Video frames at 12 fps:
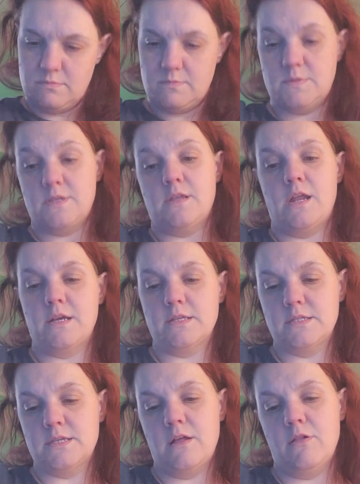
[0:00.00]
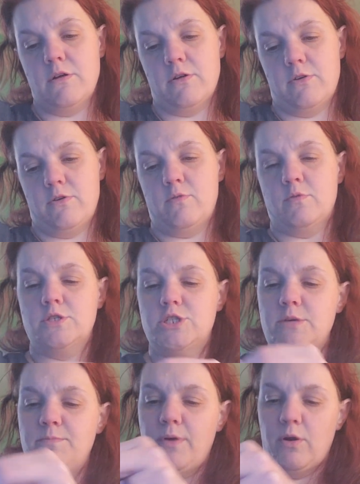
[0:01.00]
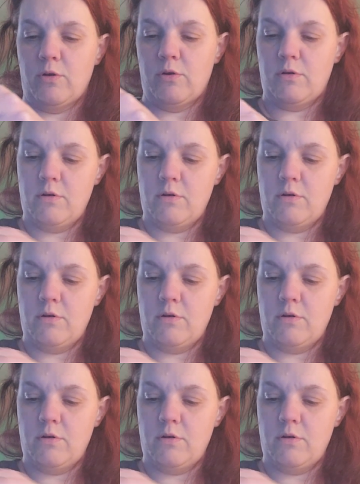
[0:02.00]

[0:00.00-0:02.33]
so that I can sell her or ship her